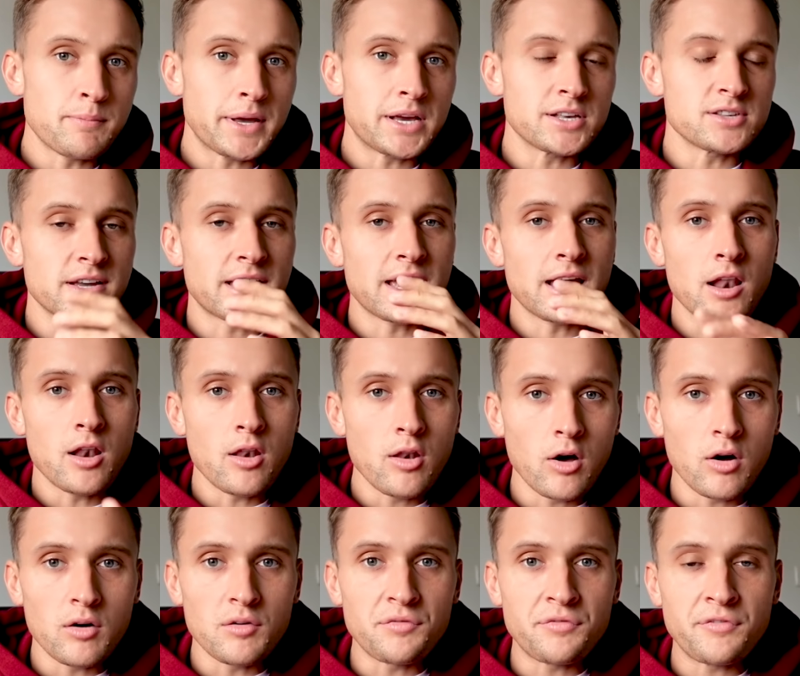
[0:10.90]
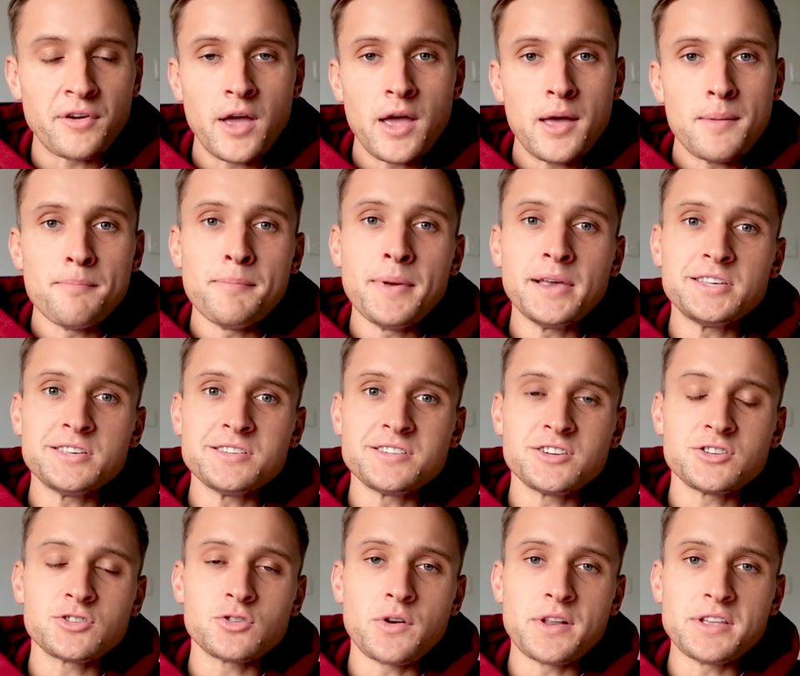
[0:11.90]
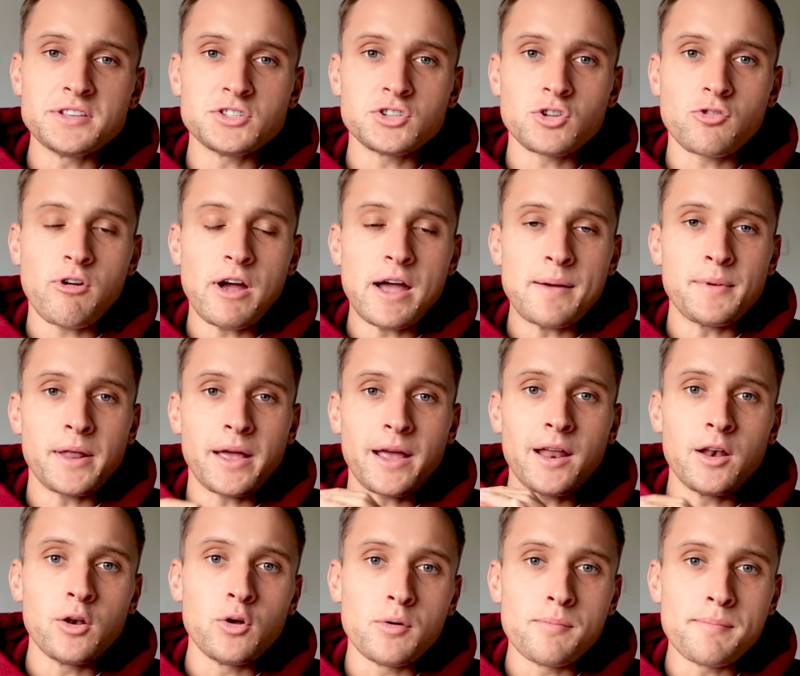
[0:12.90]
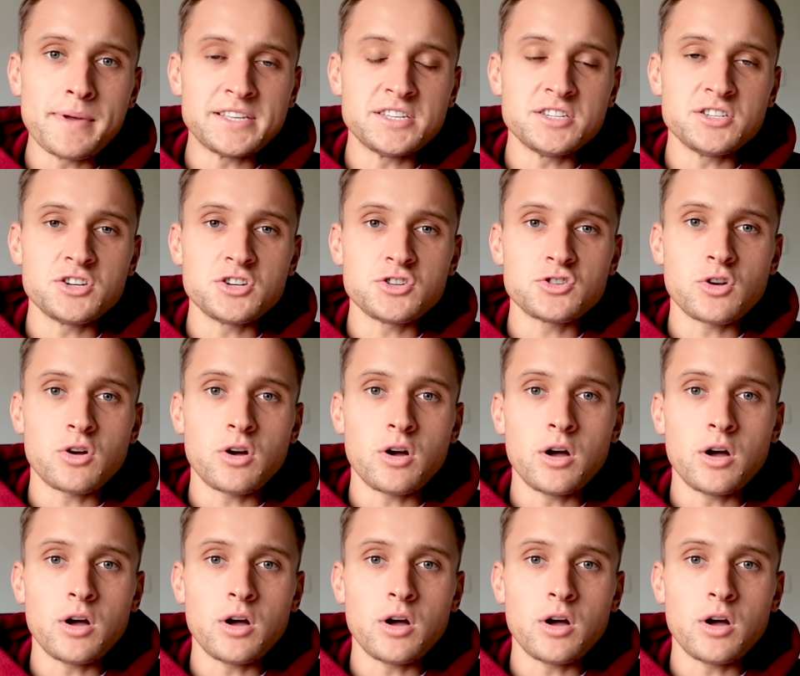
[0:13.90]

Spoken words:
because I get a lot of messages on Instagram and I get a lot of messages,